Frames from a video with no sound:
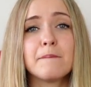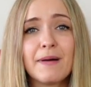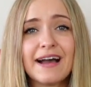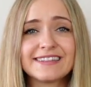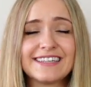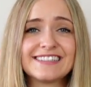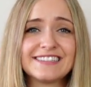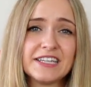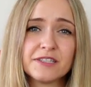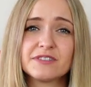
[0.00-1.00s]
But in
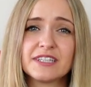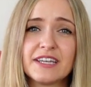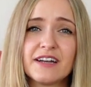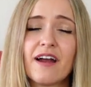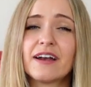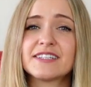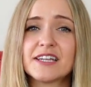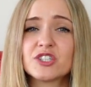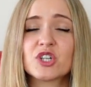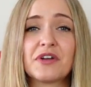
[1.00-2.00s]
the end of the year, I
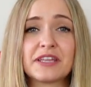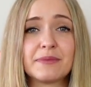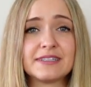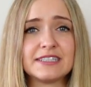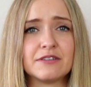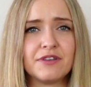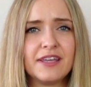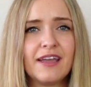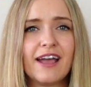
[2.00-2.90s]
decided to create my CV